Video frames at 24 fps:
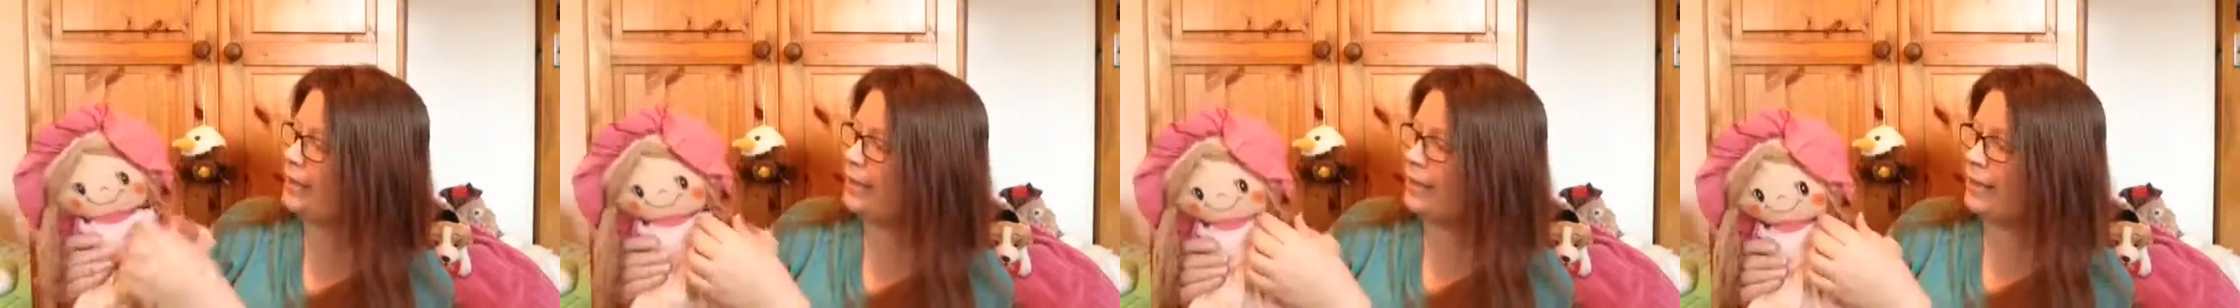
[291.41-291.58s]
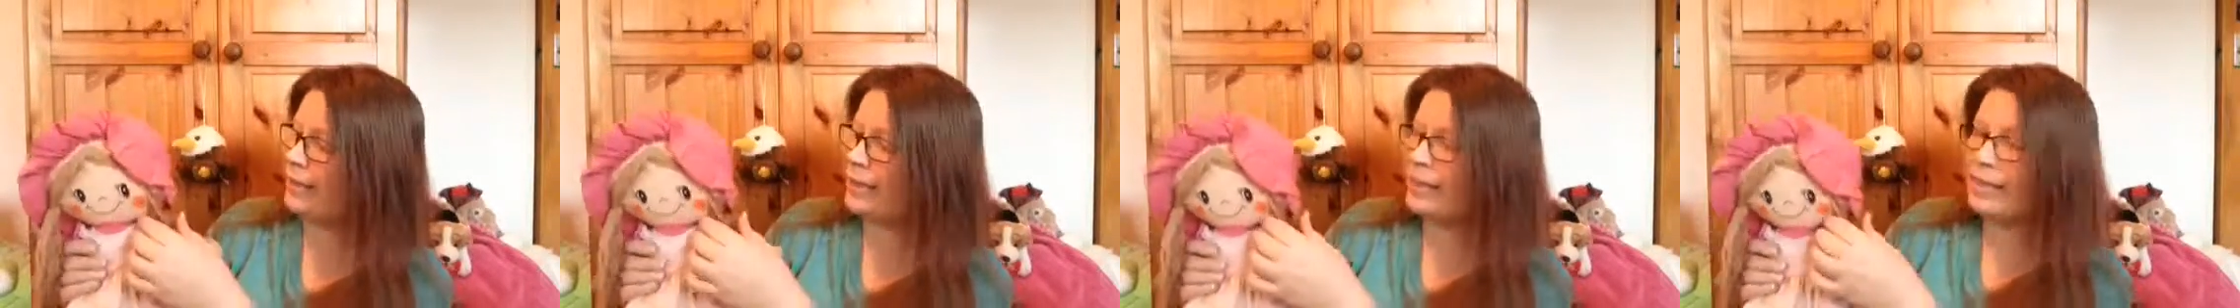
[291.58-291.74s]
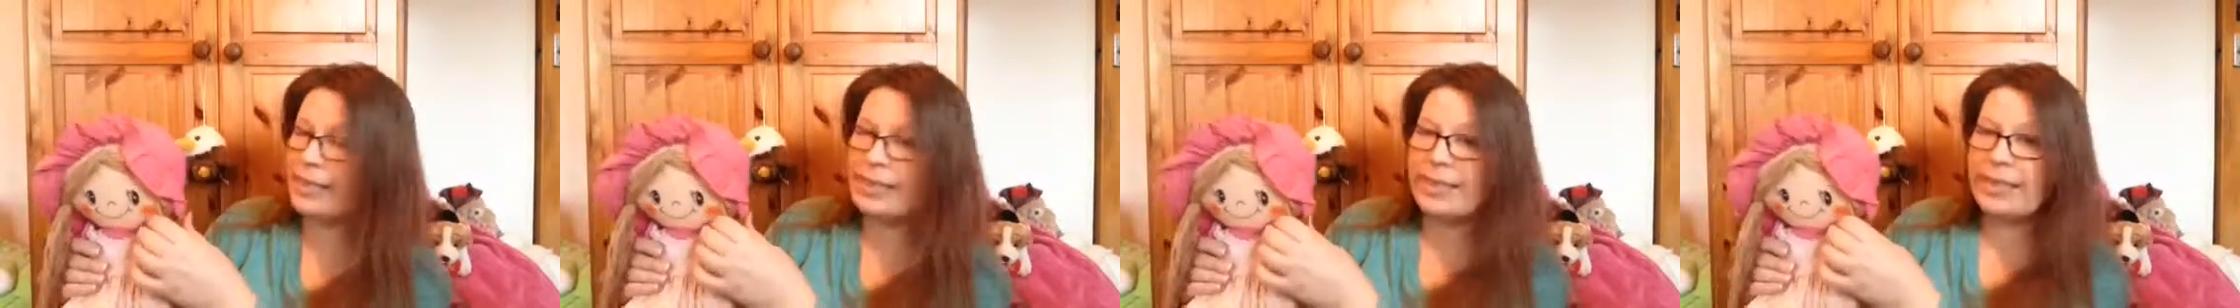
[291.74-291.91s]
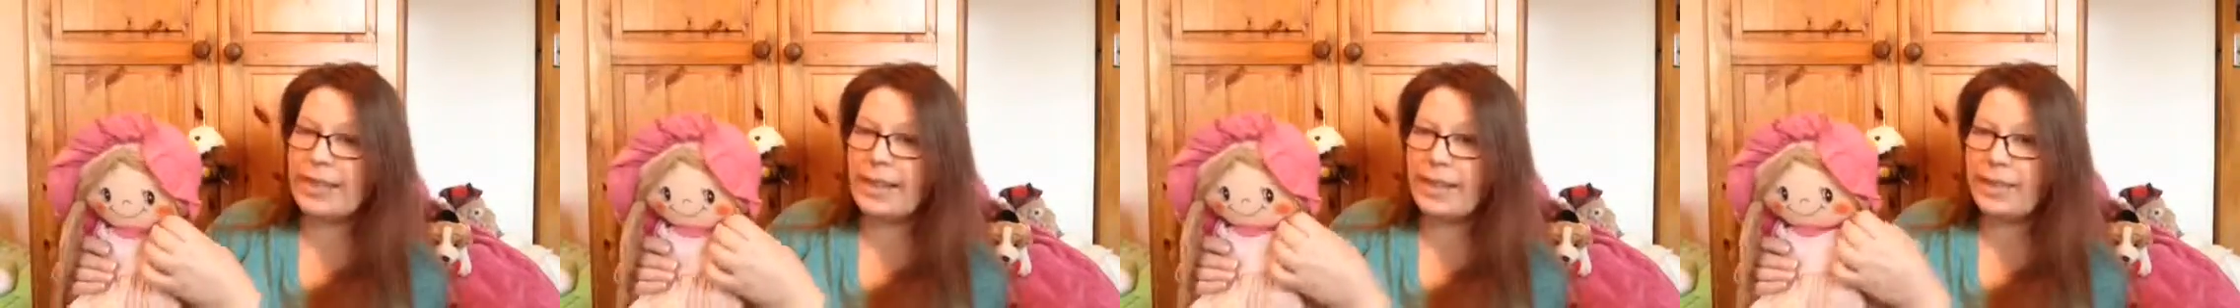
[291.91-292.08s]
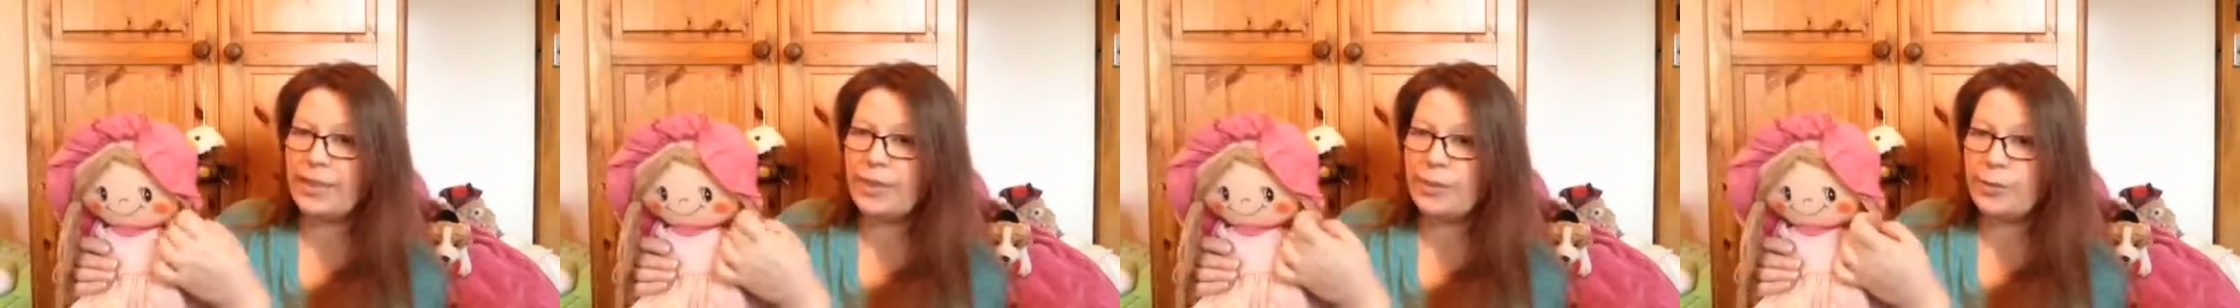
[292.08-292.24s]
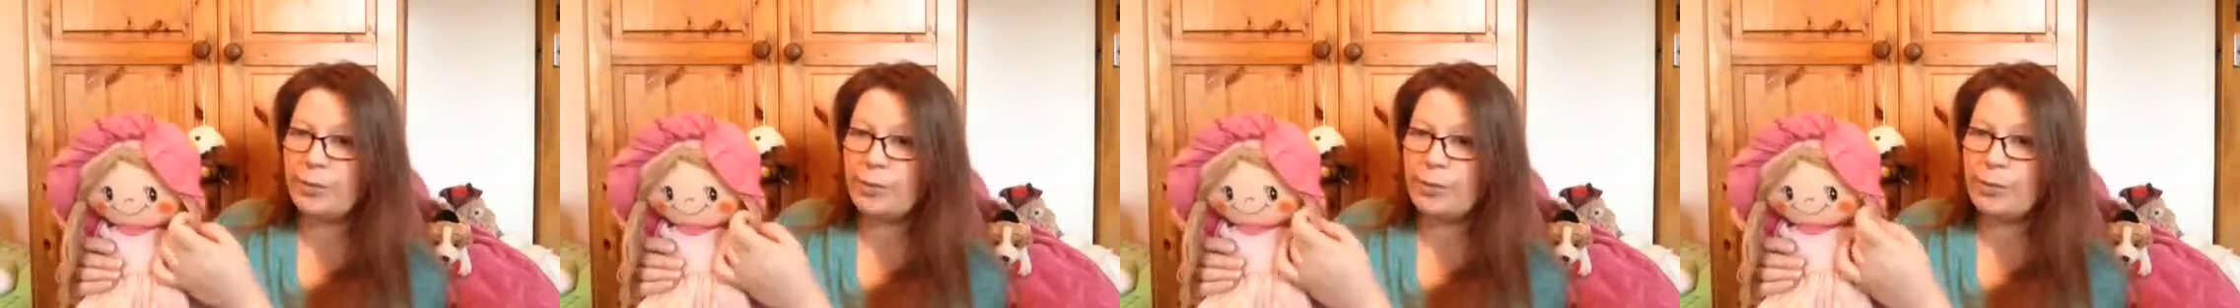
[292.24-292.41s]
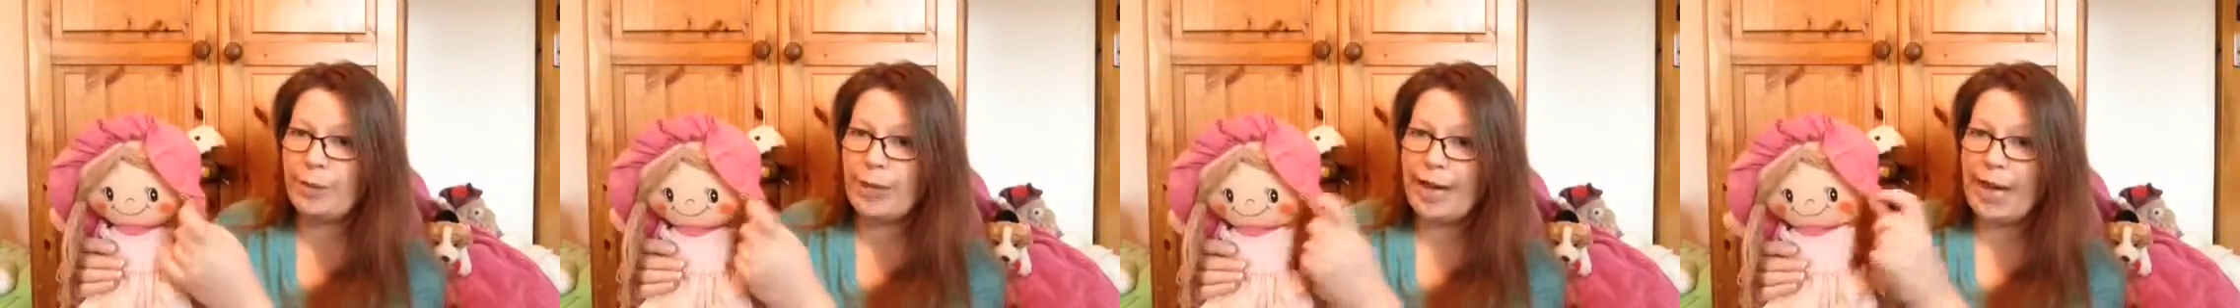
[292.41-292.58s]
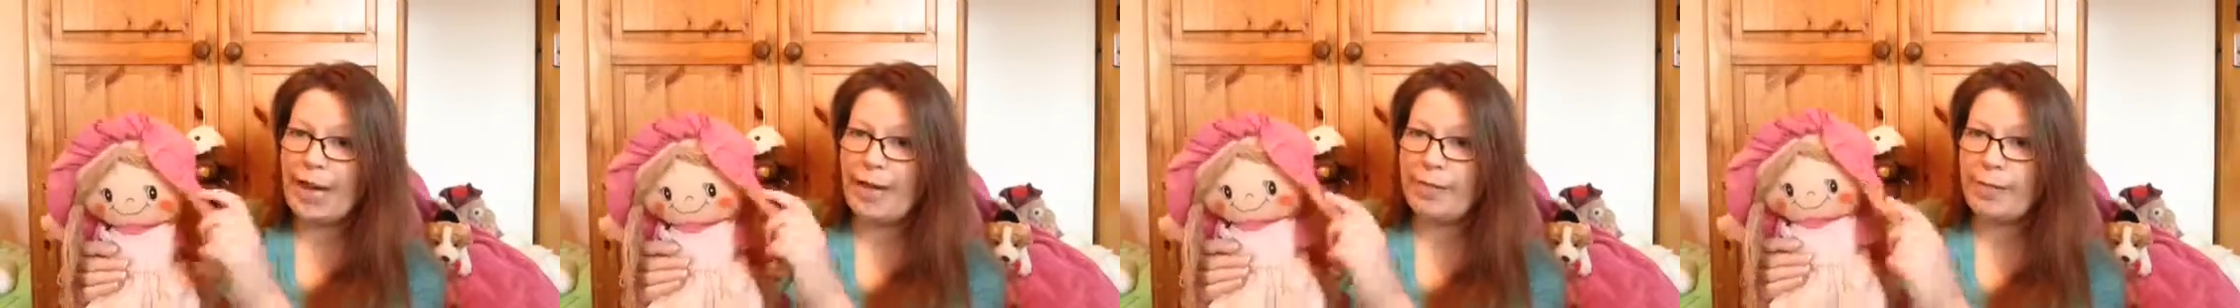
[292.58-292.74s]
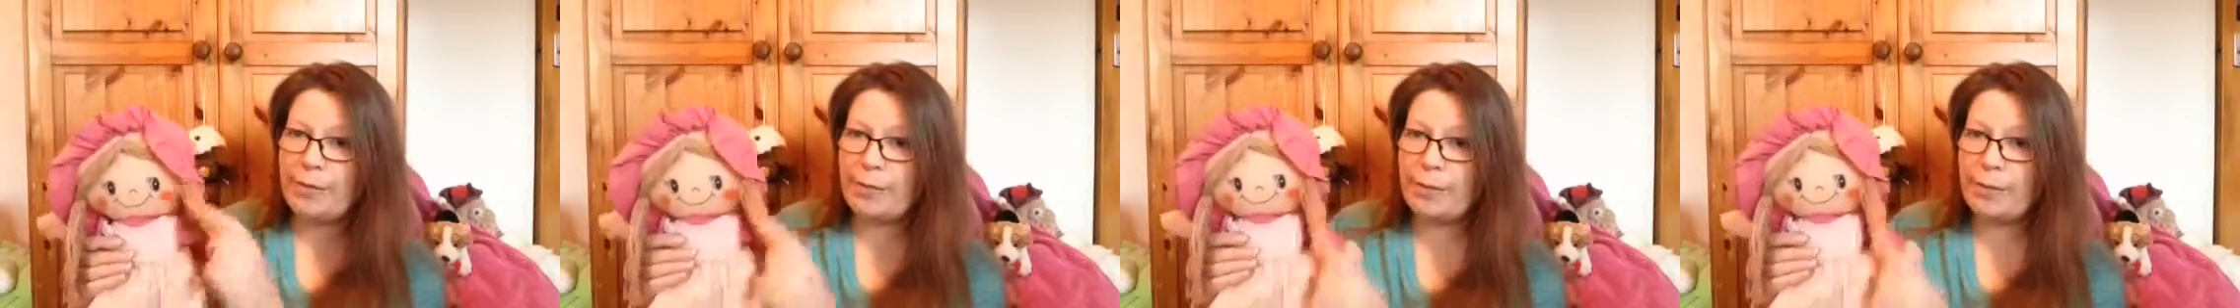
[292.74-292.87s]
and then I decided to unplait